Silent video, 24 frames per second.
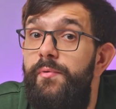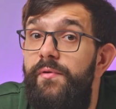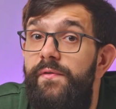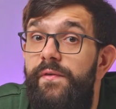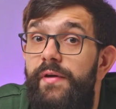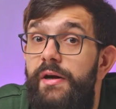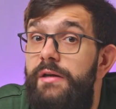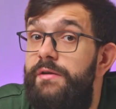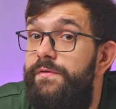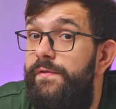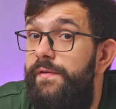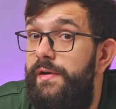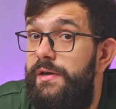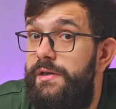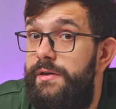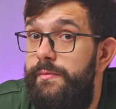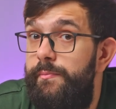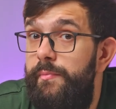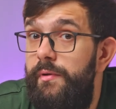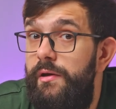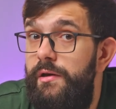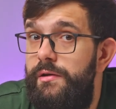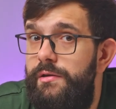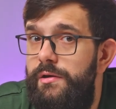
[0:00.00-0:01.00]
provides
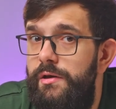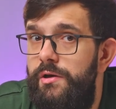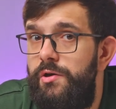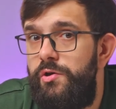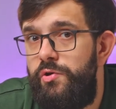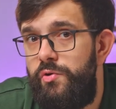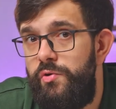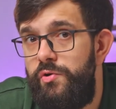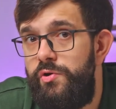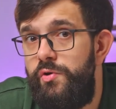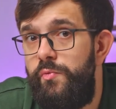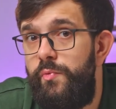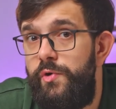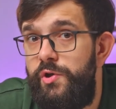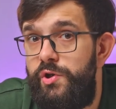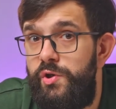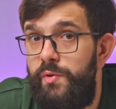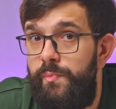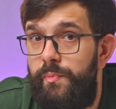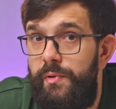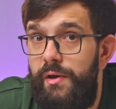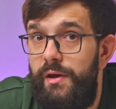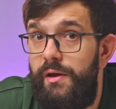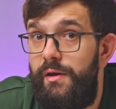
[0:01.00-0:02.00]
flexibility should you wish to
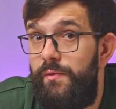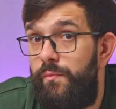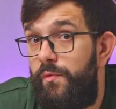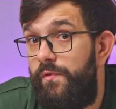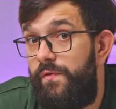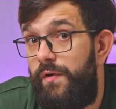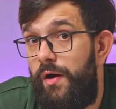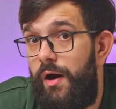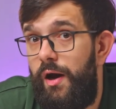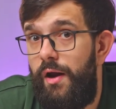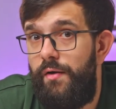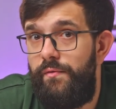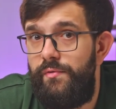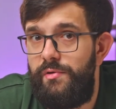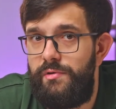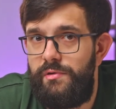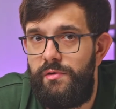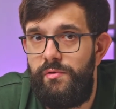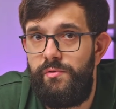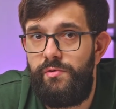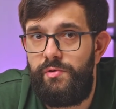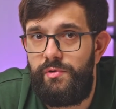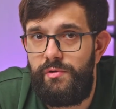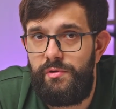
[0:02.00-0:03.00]
play with higher
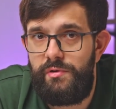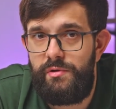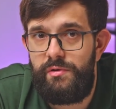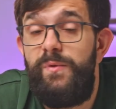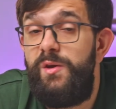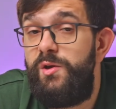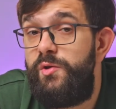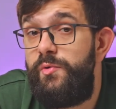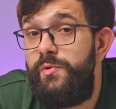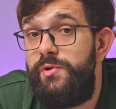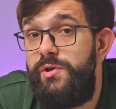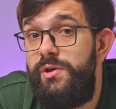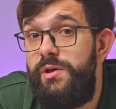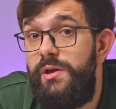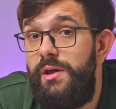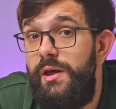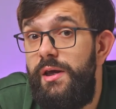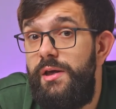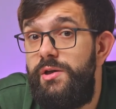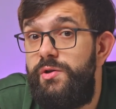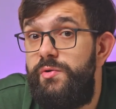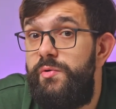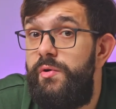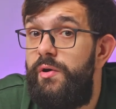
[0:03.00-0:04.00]
resolutions. Switching the
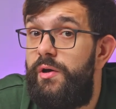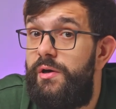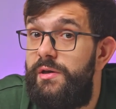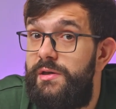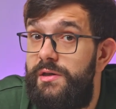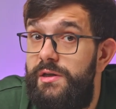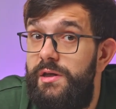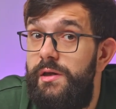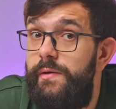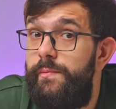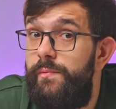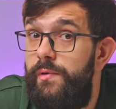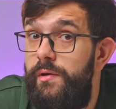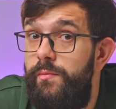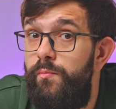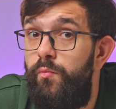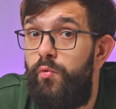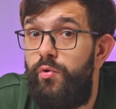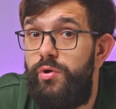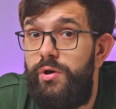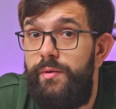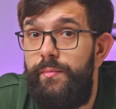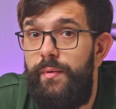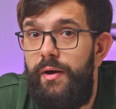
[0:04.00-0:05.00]
gears to a considerably
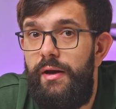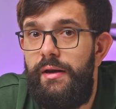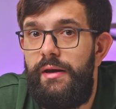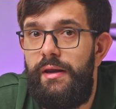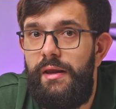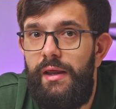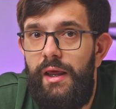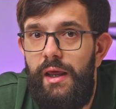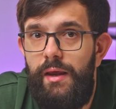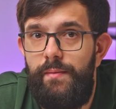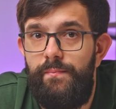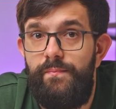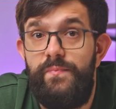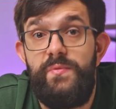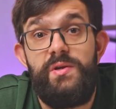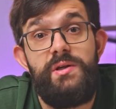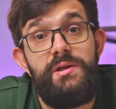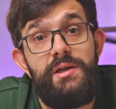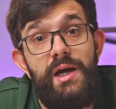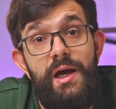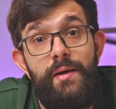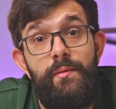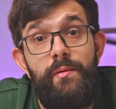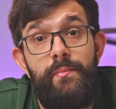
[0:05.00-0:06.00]
more demanding game,
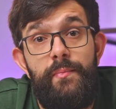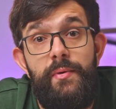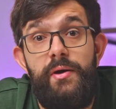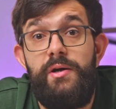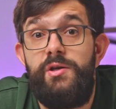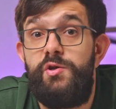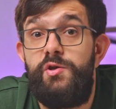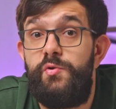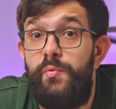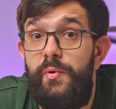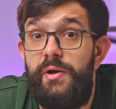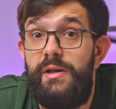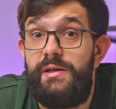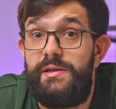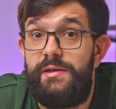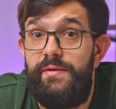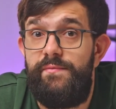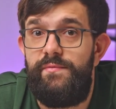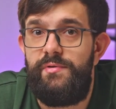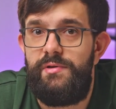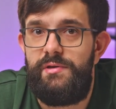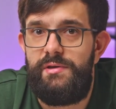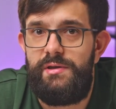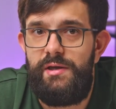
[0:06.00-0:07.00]
Cyberpunk twenty
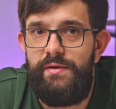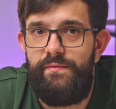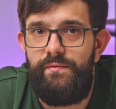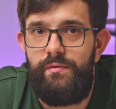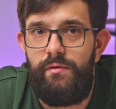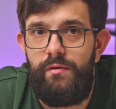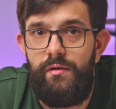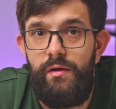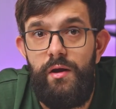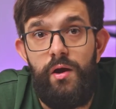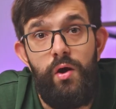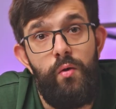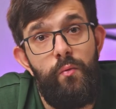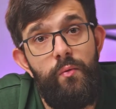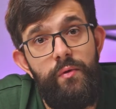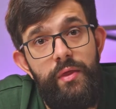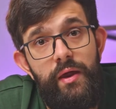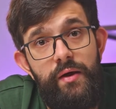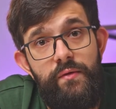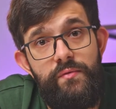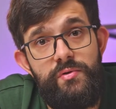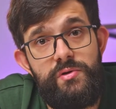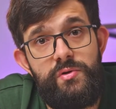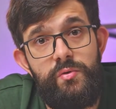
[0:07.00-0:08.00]
seventy-seven.
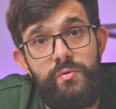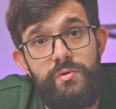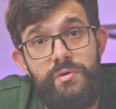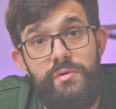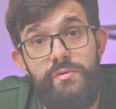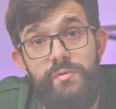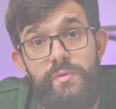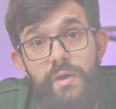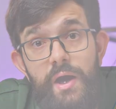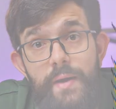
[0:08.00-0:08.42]
Without resorting to